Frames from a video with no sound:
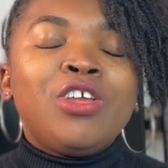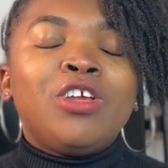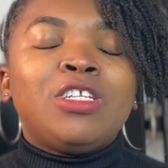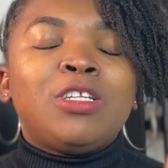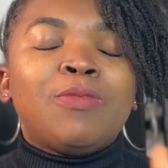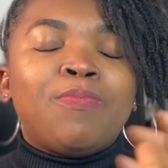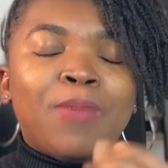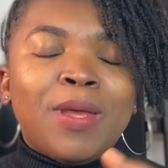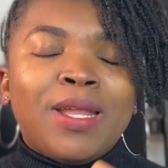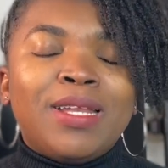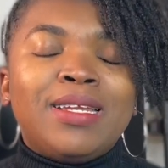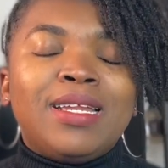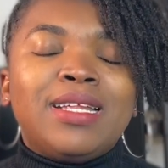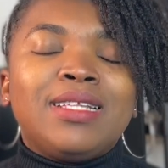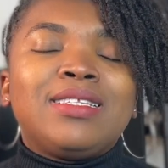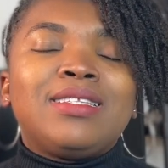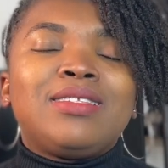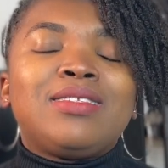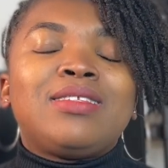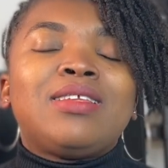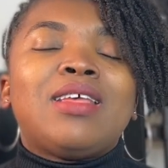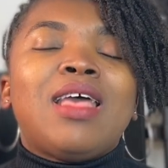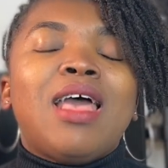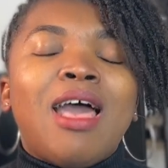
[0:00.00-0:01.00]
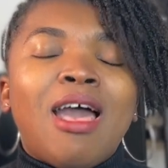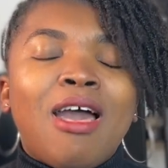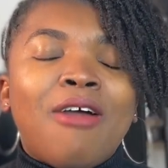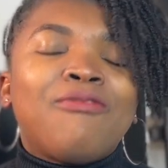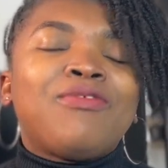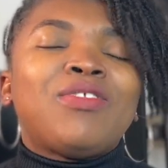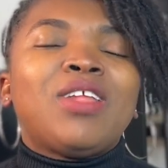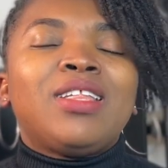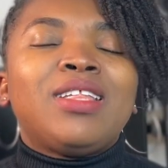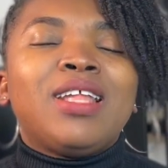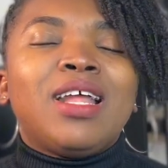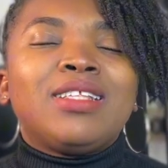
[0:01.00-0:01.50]
your dependents
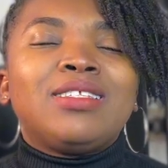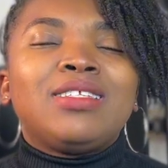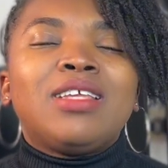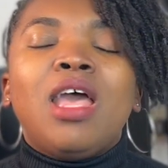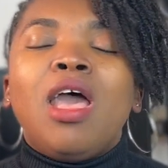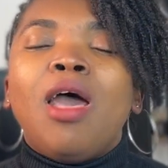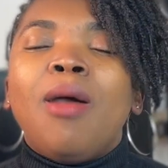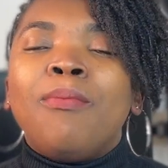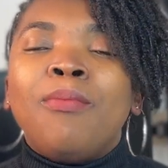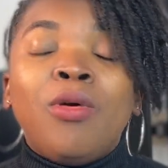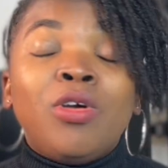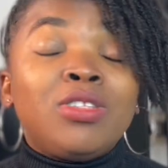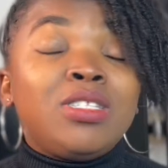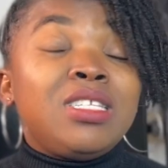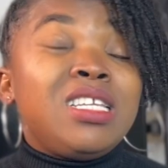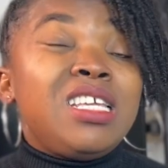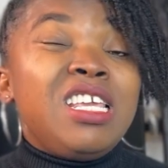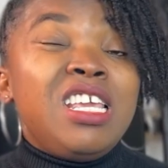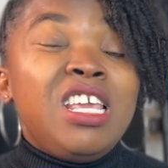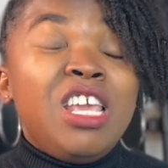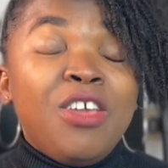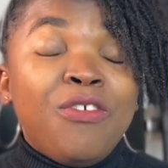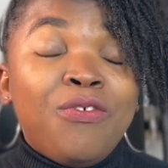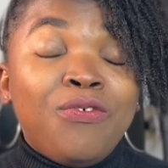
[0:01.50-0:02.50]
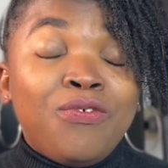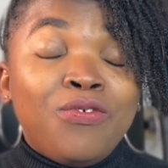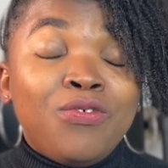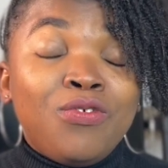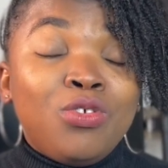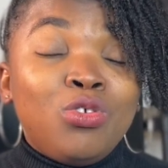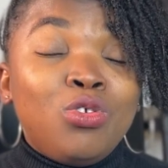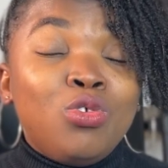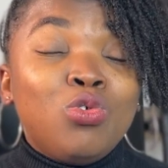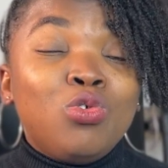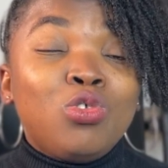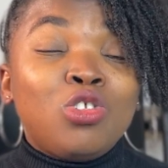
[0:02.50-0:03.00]
after that. But if
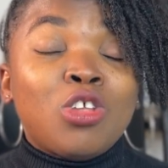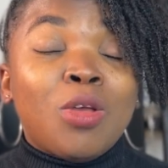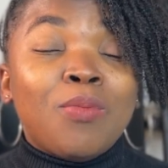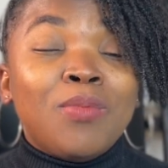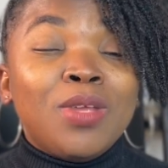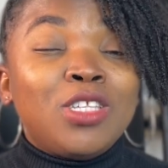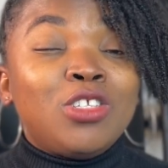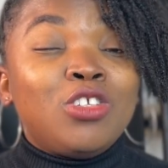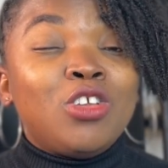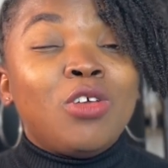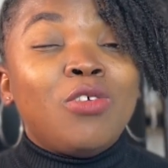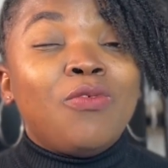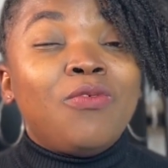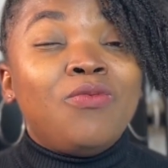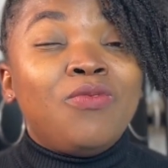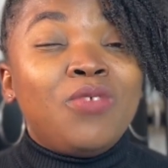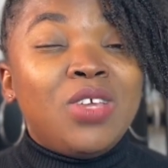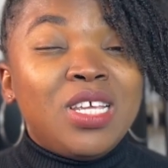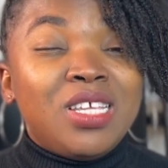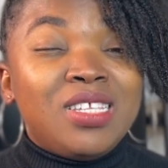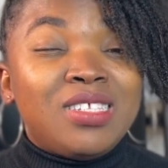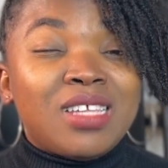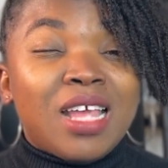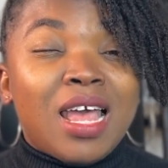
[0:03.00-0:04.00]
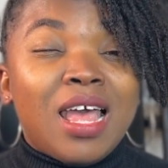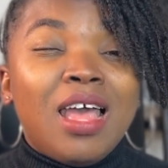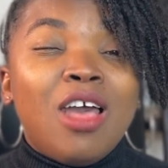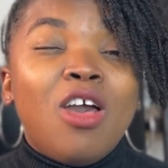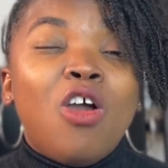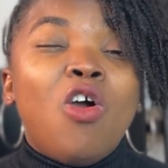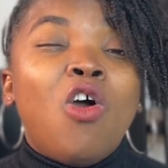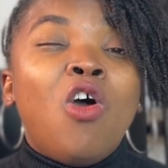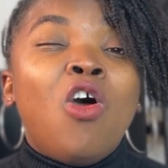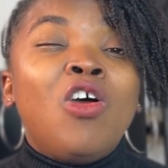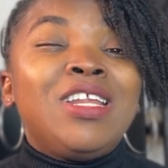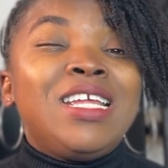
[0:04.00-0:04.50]
you submit your visa
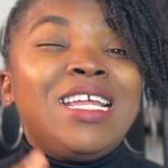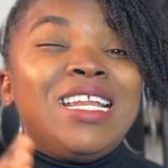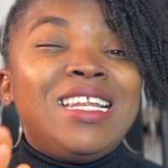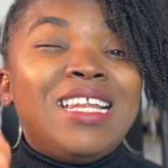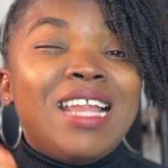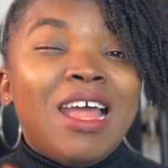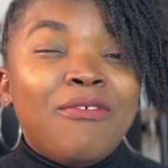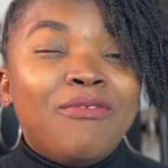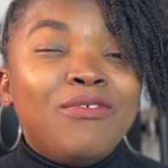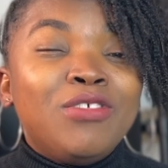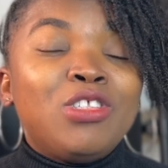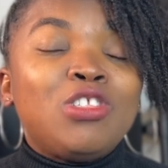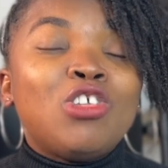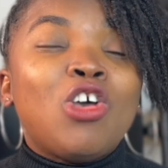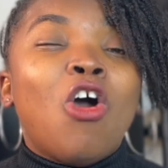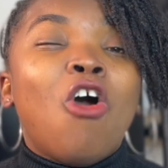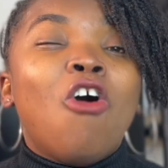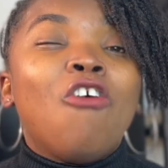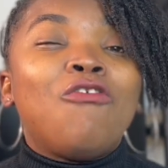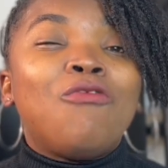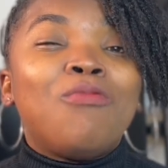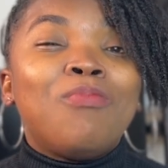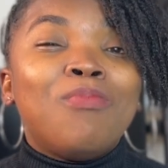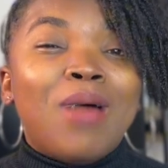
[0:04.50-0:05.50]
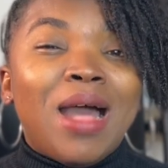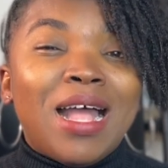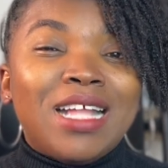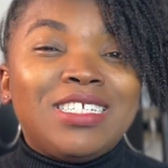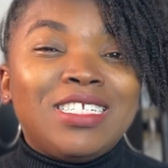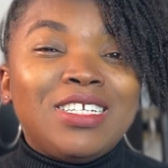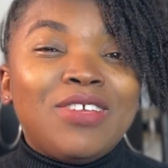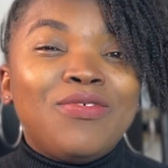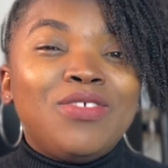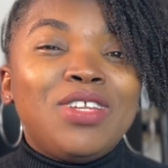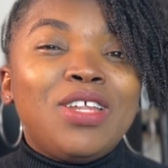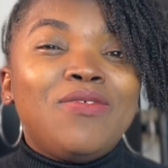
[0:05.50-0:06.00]
on 11th of
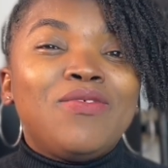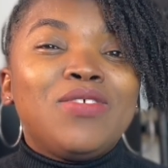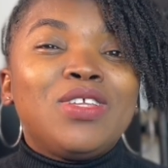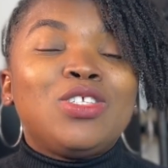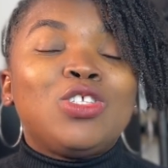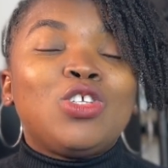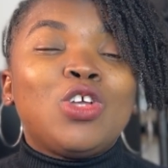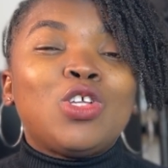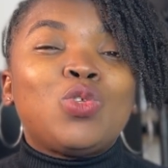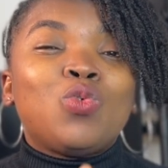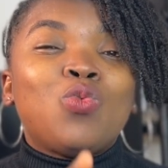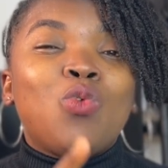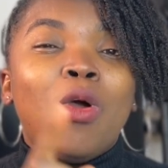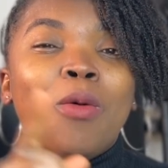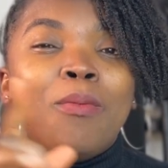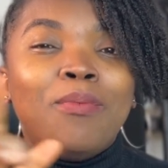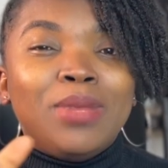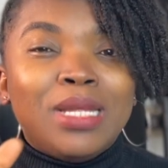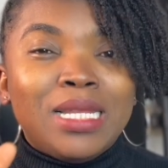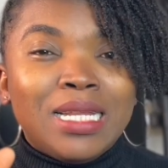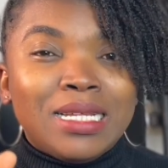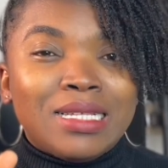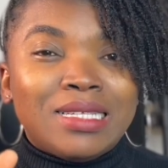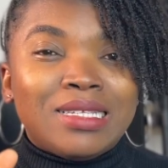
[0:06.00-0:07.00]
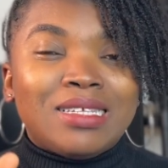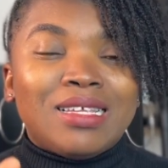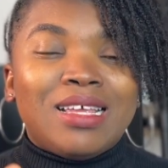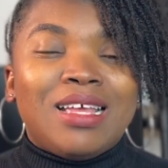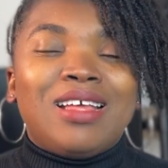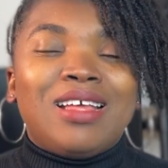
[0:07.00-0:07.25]
March, even if it's just 1 minute,